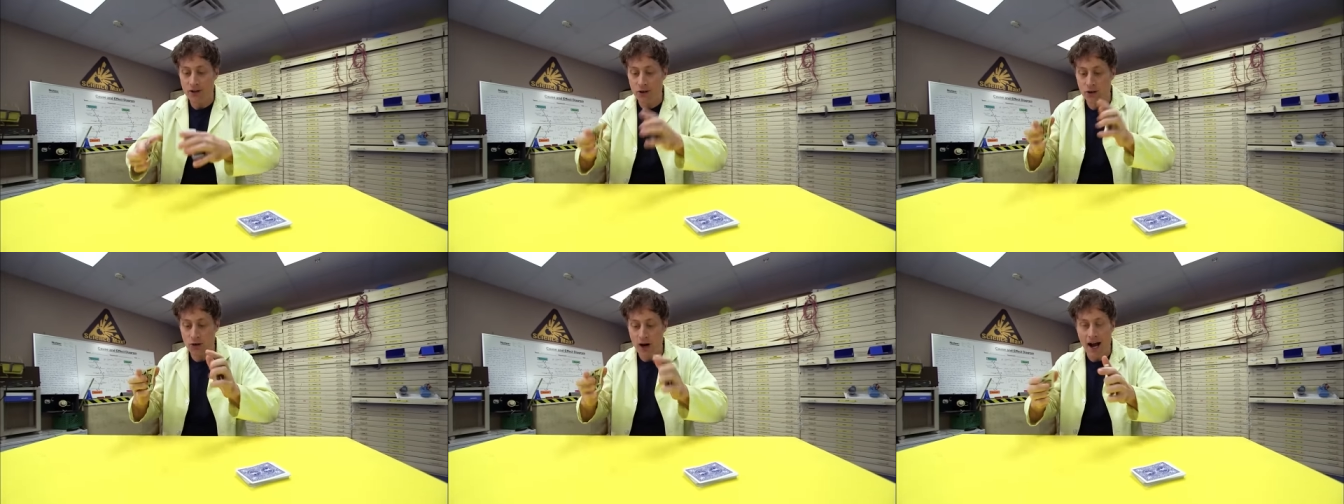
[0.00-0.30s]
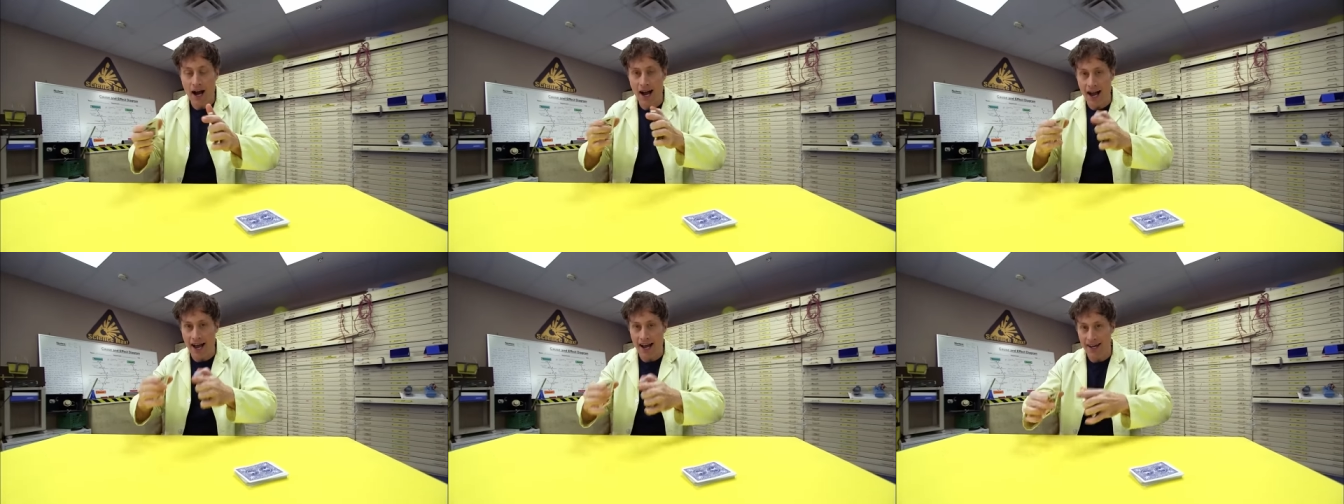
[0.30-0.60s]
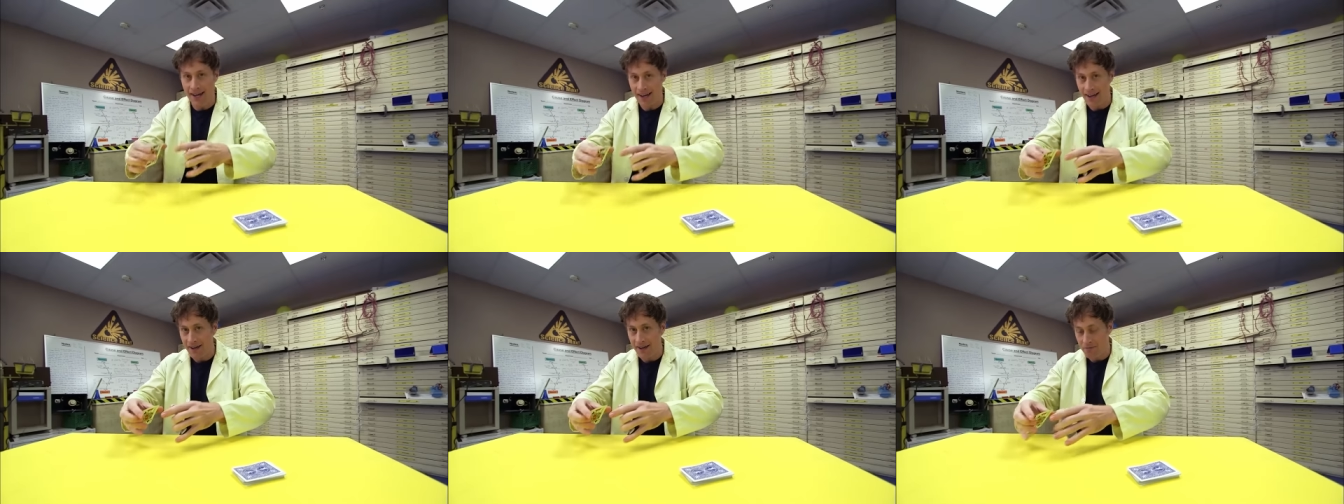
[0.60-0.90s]

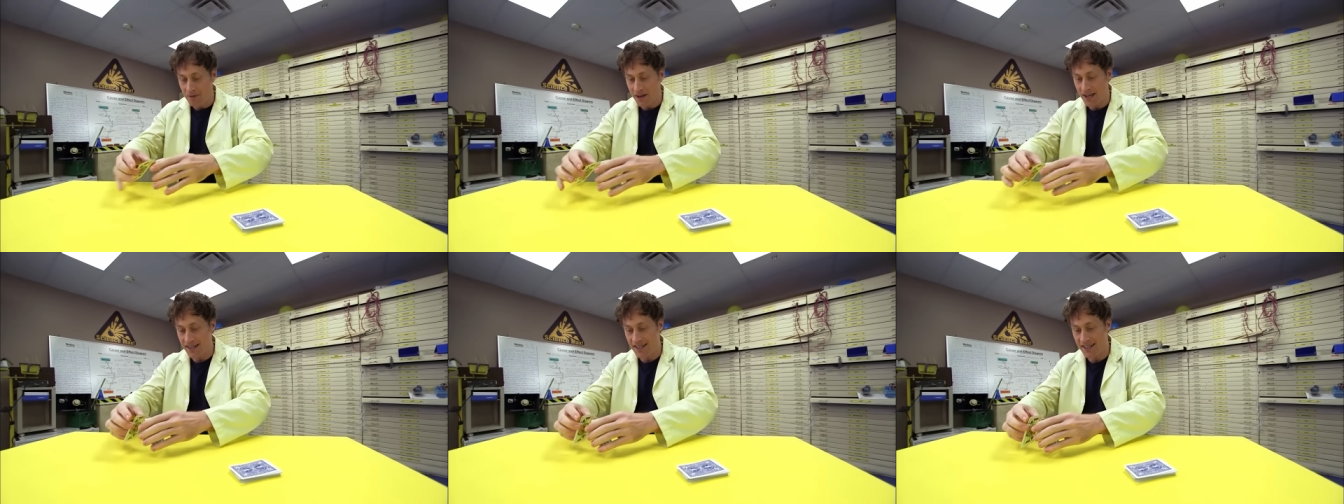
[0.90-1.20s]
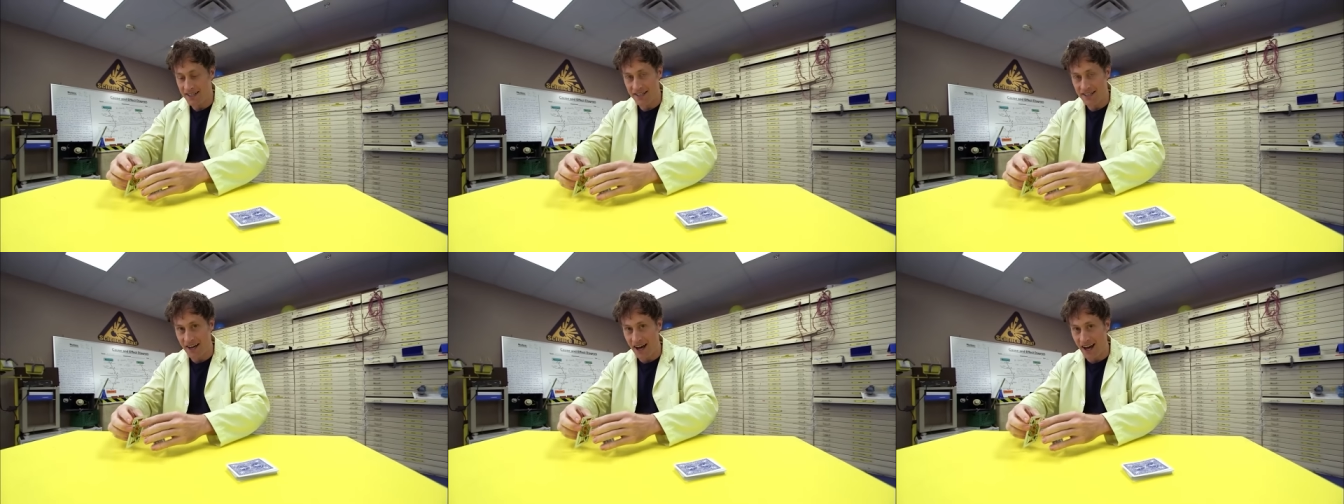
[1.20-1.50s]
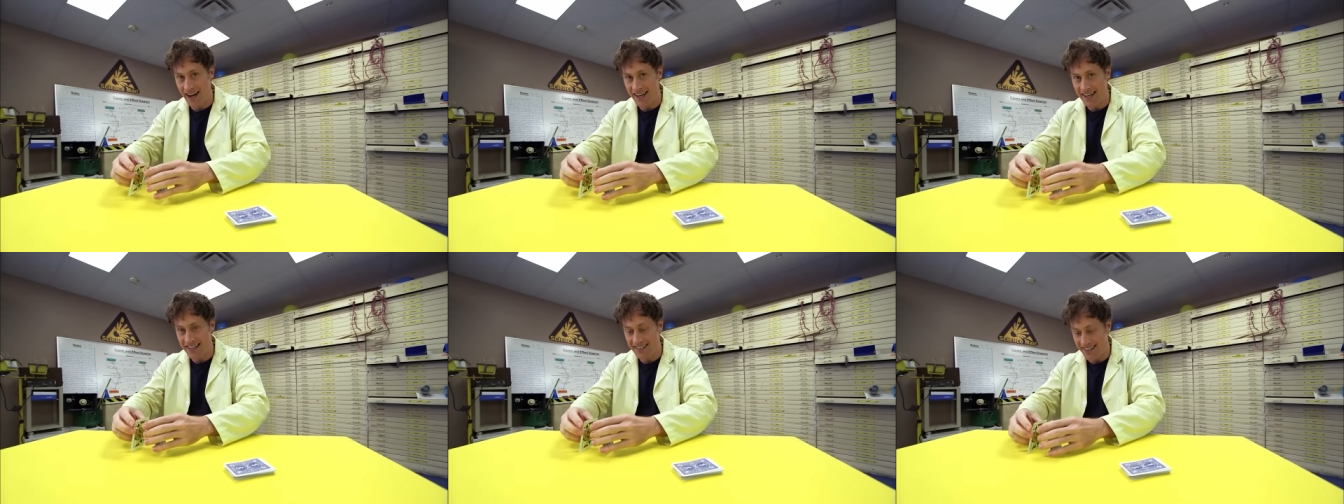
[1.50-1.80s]
Try, because it's
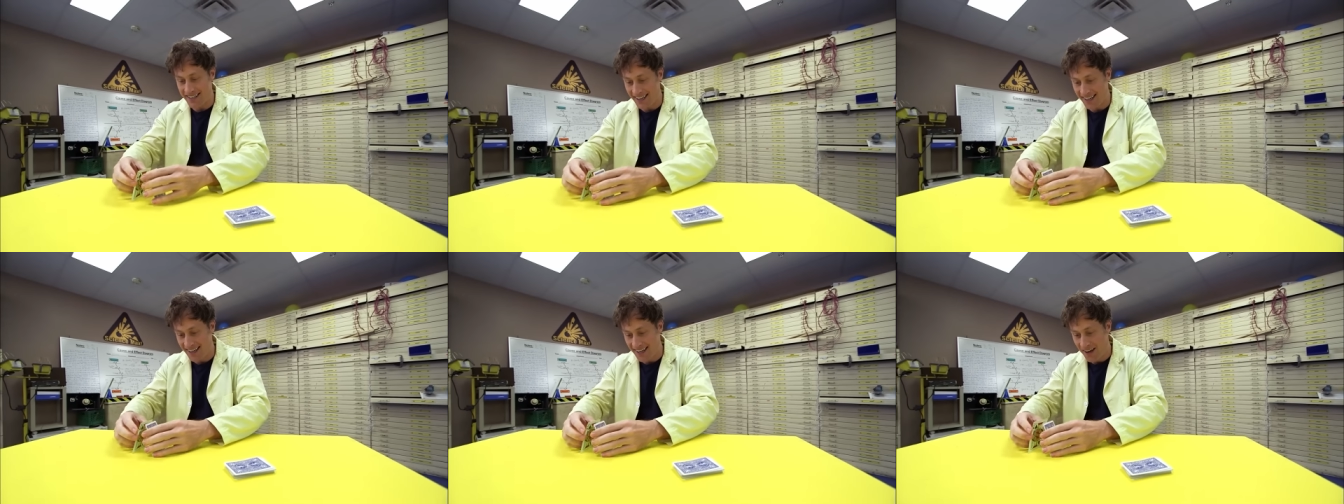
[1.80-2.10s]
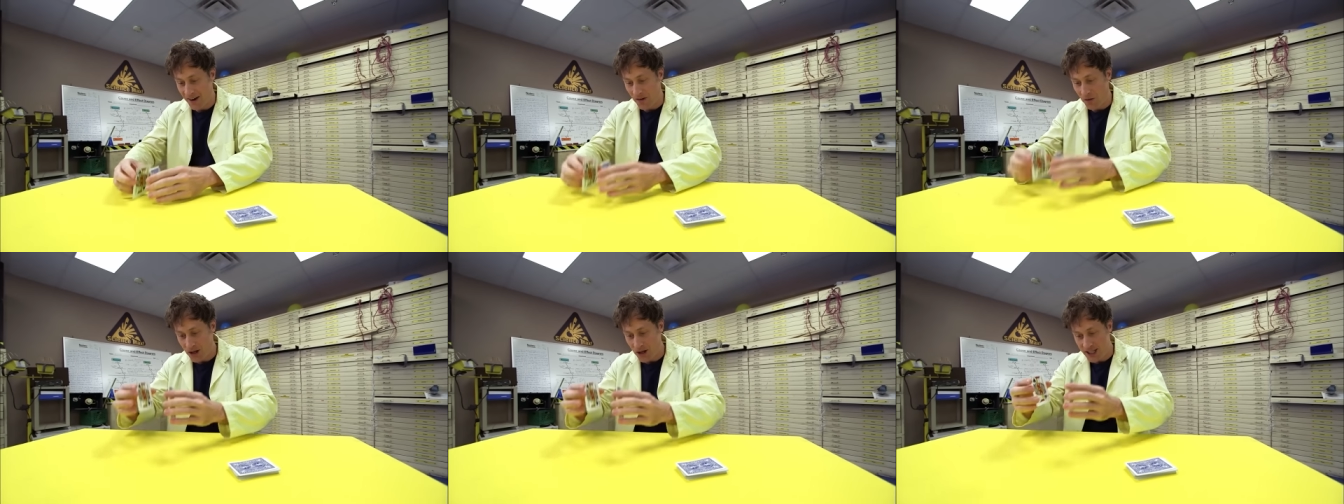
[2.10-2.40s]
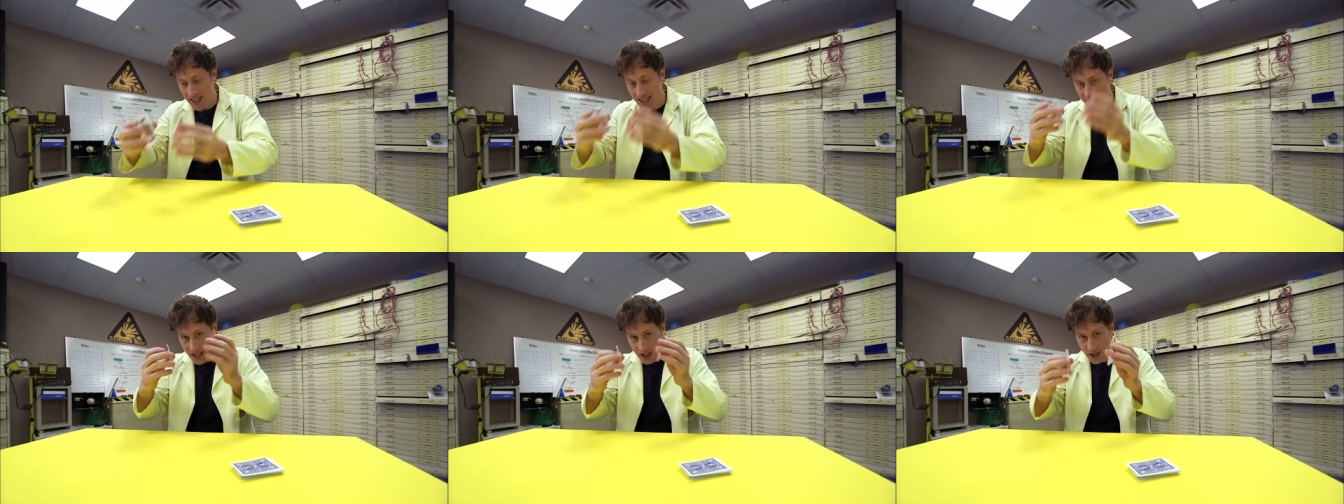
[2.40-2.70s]
not easy.
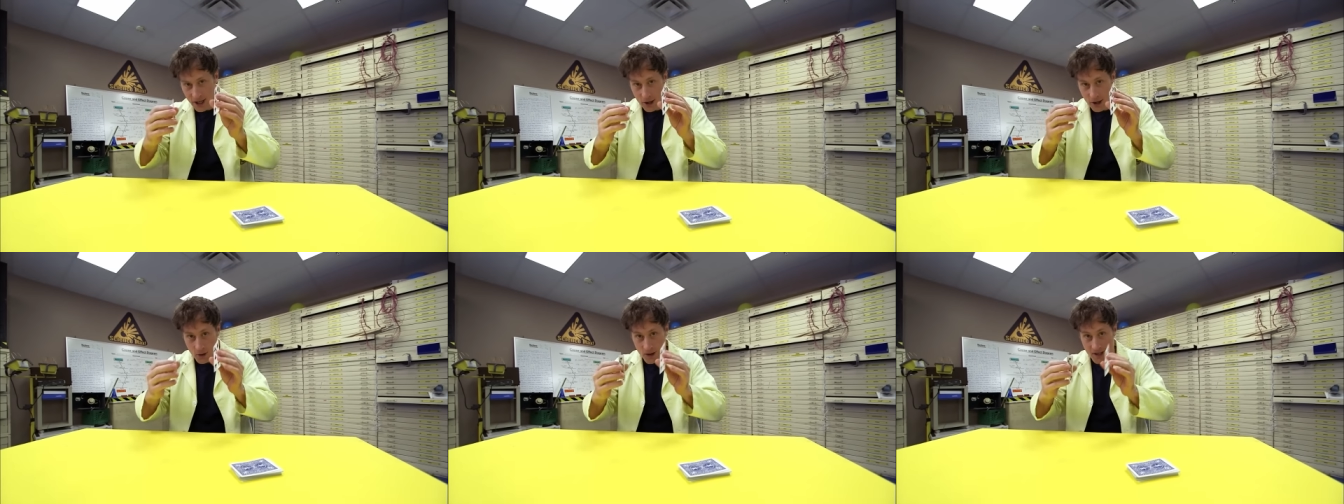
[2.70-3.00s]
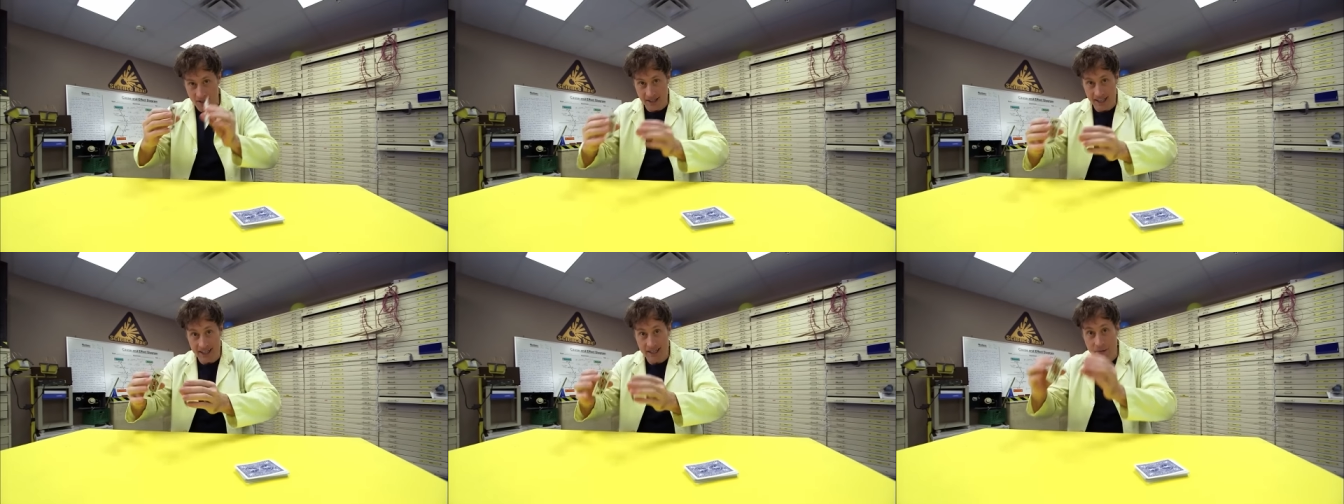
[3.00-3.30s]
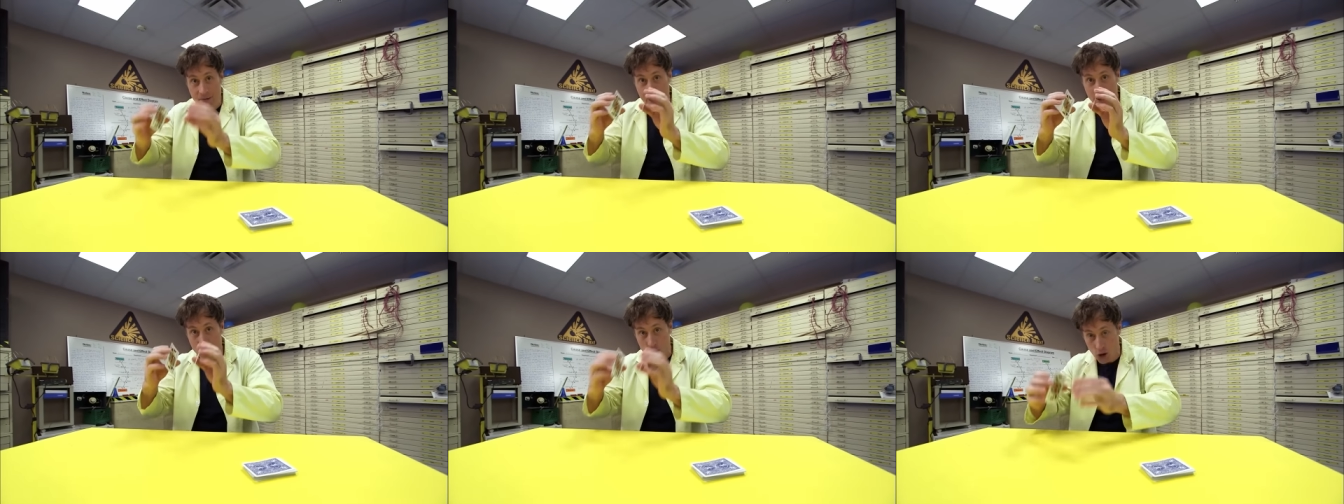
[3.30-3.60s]
What you need to do is you
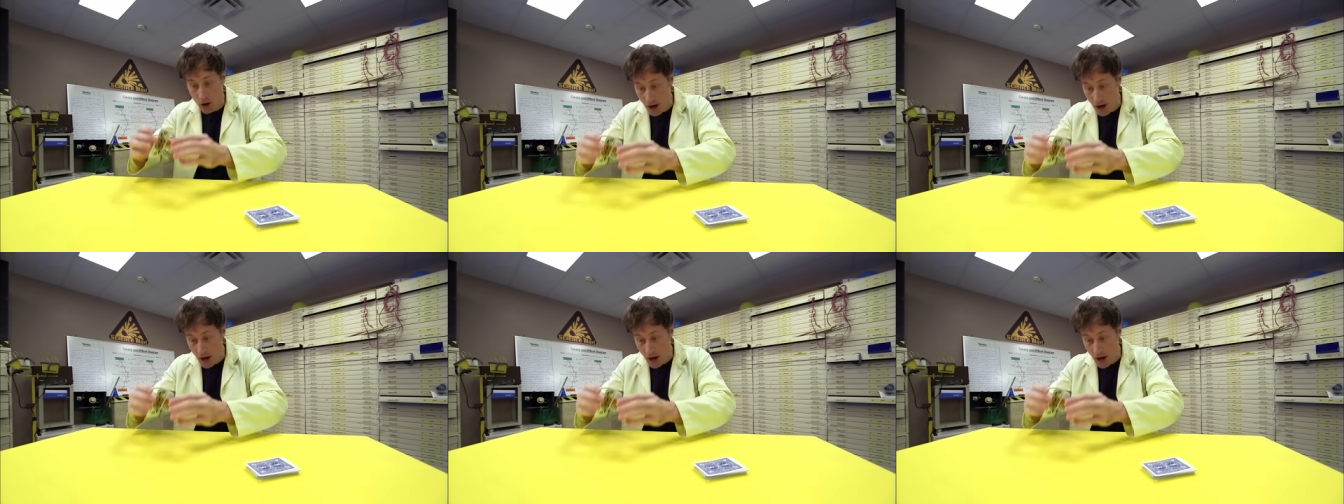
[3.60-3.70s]
need to make